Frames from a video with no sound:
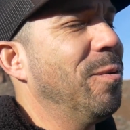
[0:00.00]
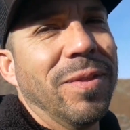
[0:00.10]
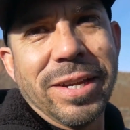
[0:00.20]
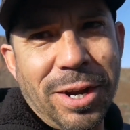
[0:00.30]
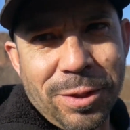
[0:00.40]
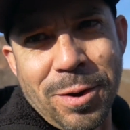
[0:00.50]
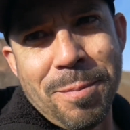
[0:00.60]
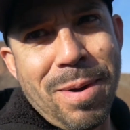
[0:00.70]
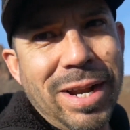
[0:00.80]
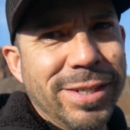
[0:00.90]
They started throwing
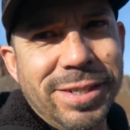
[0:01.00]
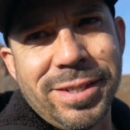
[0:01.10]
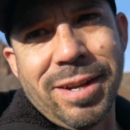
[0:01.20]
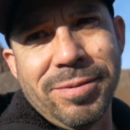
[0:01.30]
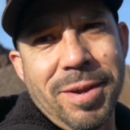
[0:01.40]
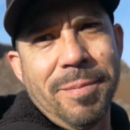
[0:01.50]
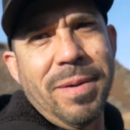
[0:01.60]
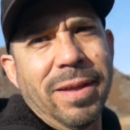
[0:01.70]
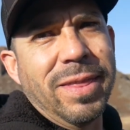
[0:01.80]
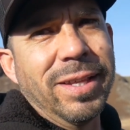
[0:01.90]
branches and stuff, so
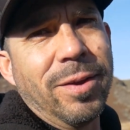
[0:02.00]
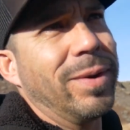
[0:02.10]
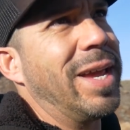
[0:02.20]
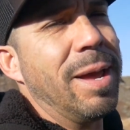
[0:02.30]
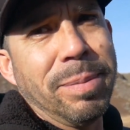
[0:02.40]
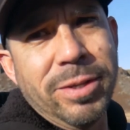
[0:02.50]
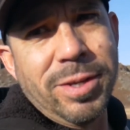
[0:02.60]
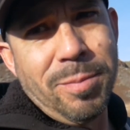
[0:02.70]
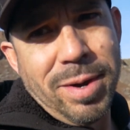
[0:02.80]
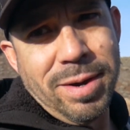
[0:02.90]
I think they were camping
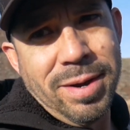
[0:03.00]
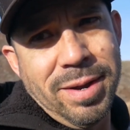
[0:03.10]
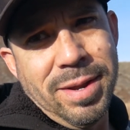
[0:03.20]
somewhere